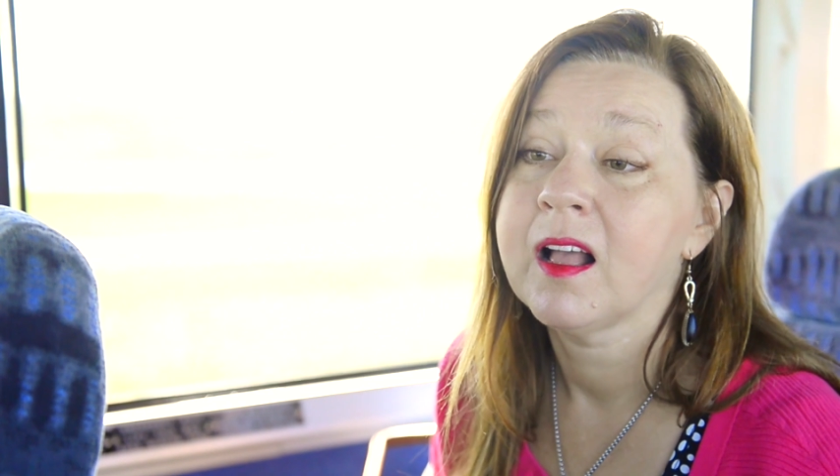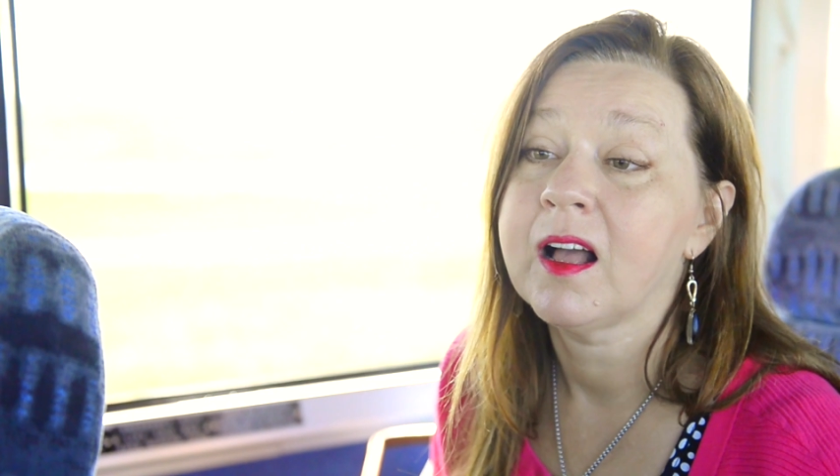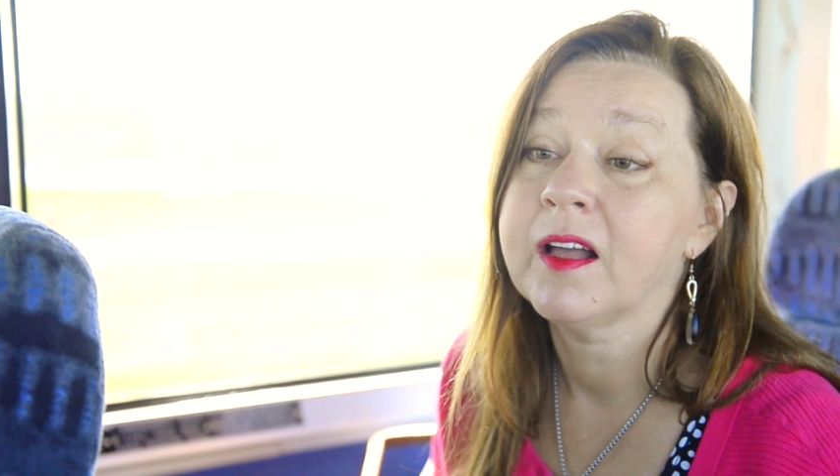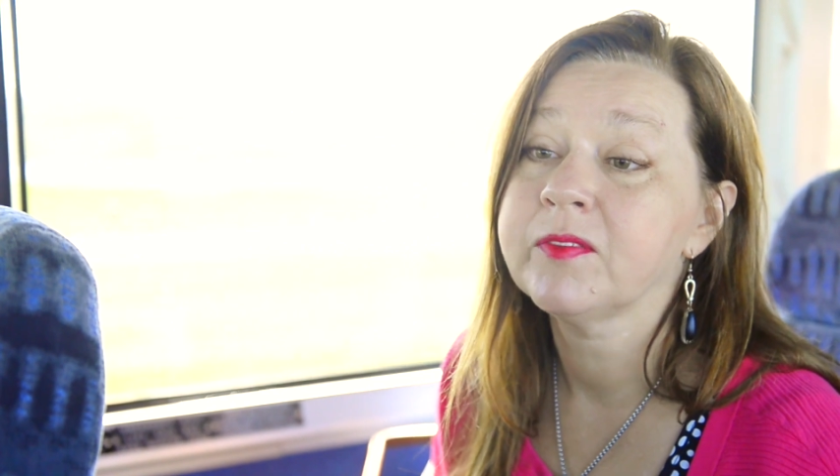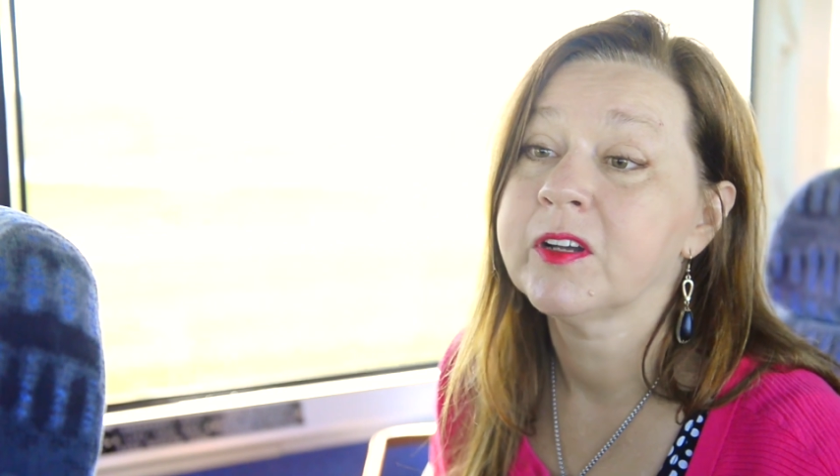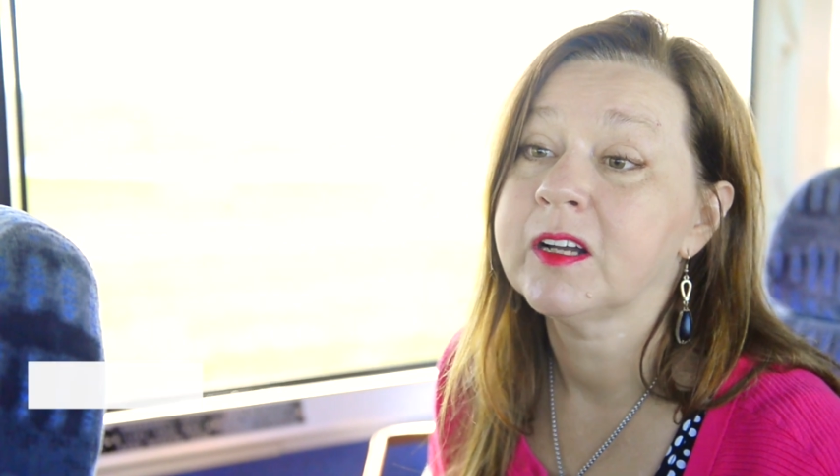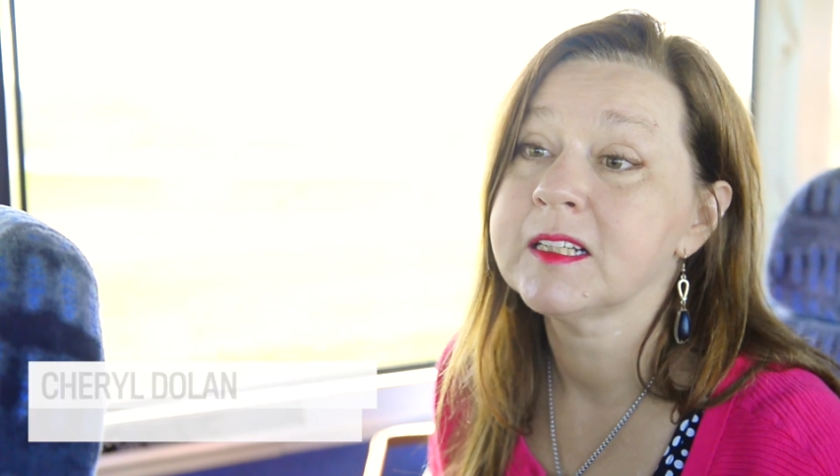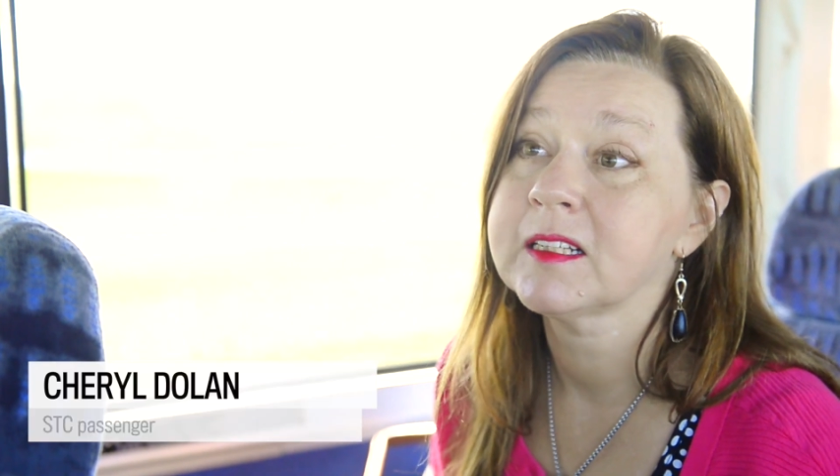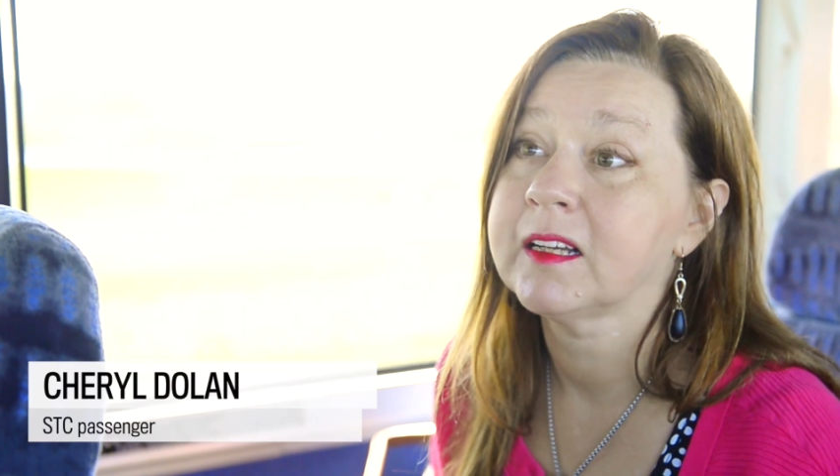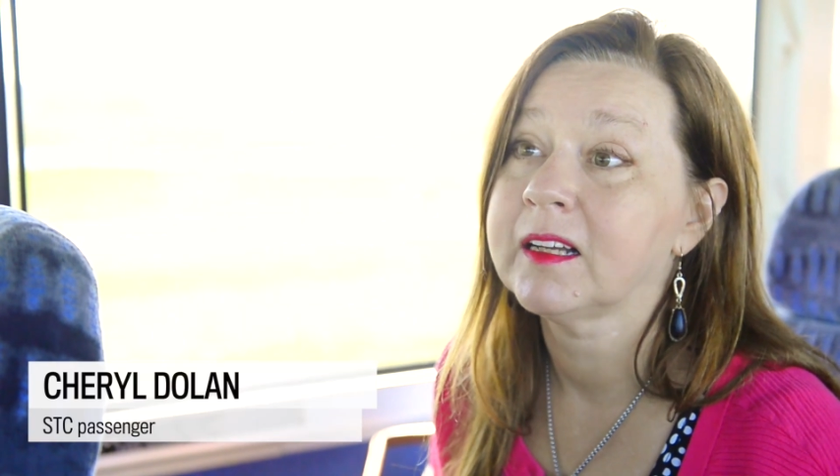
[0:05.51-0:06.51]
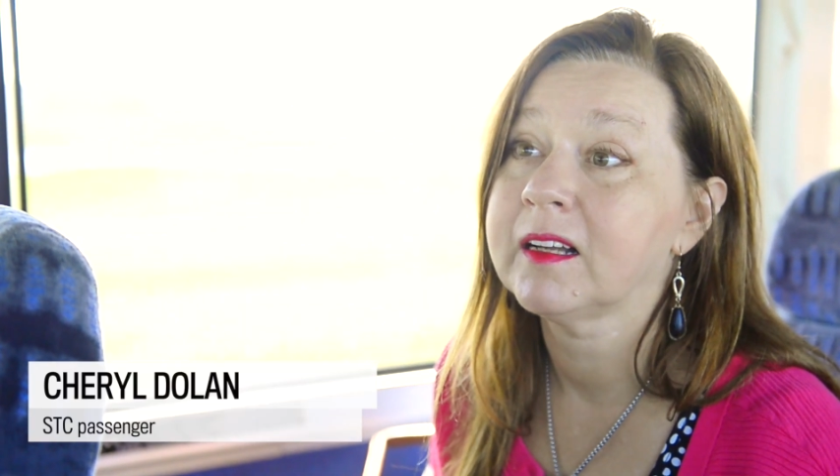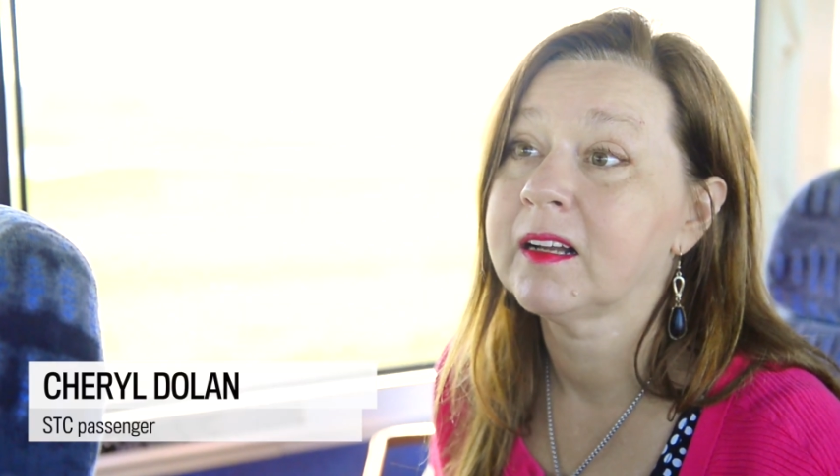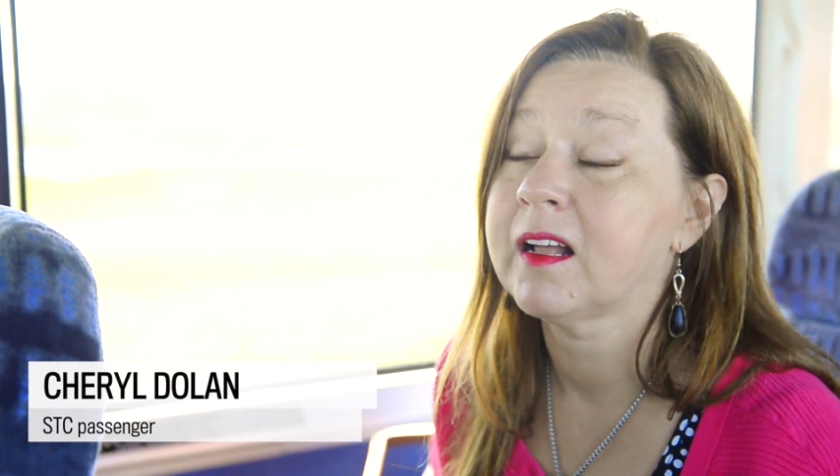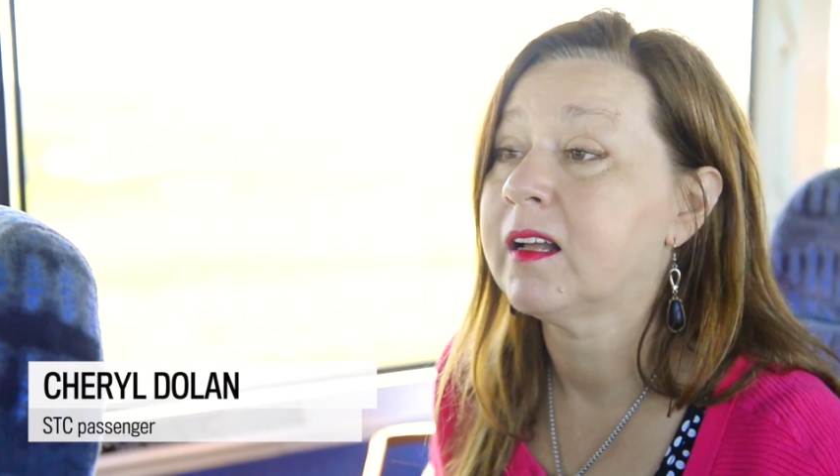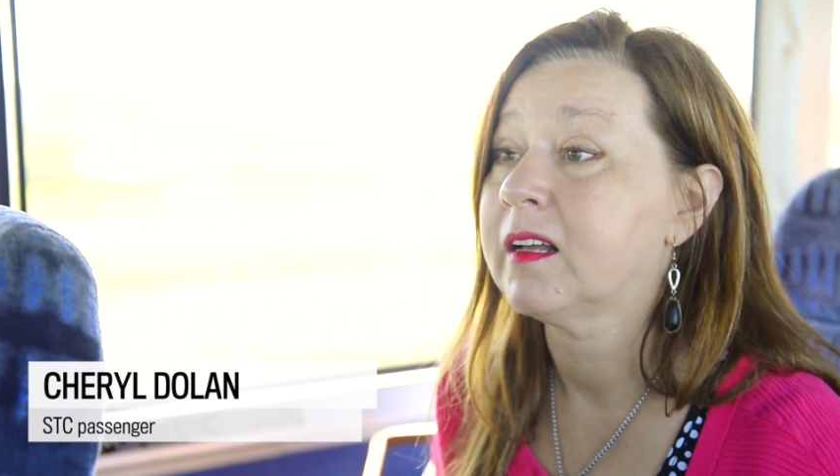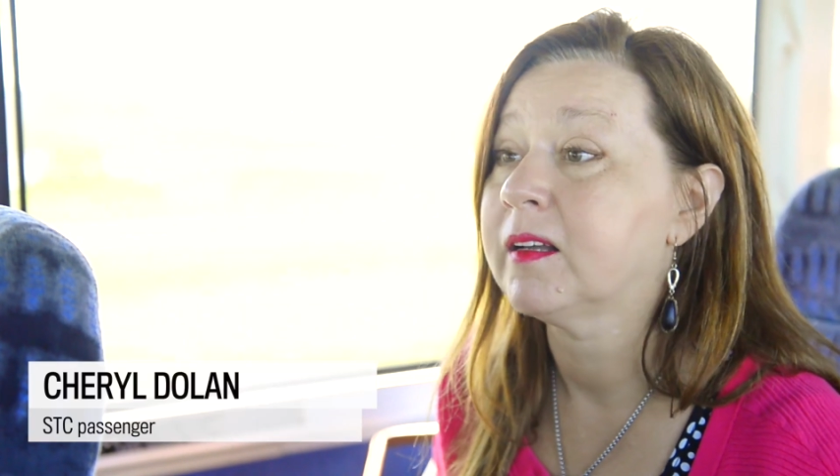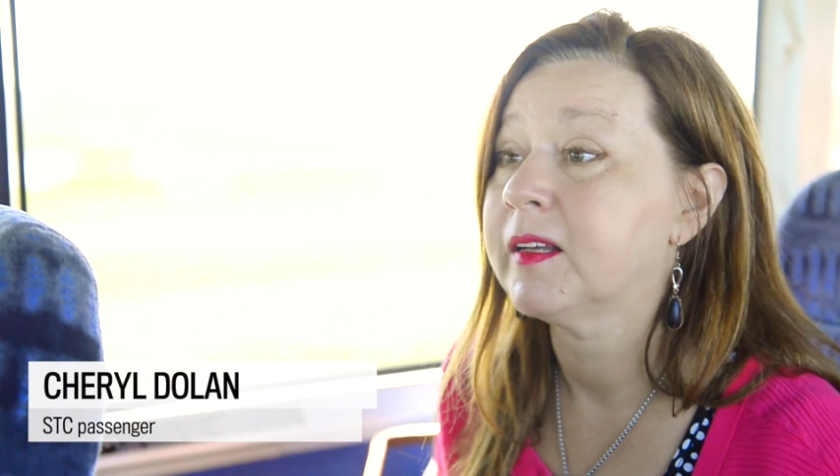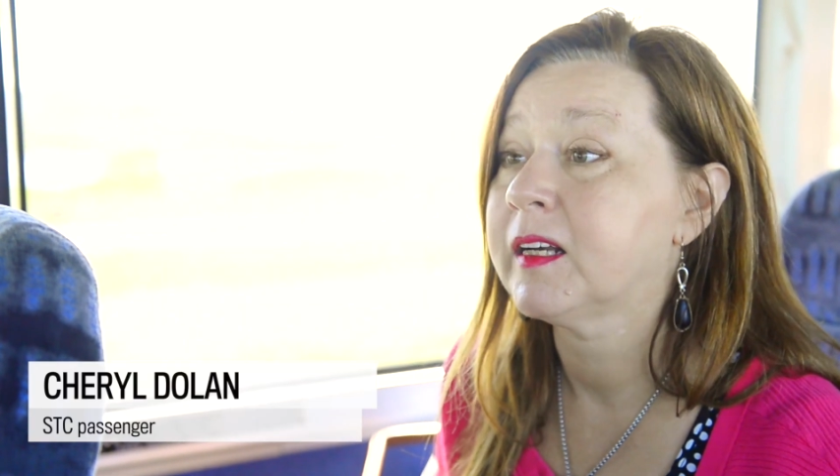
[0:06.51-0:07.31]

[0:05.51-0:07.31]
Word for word: I've got uh, uh,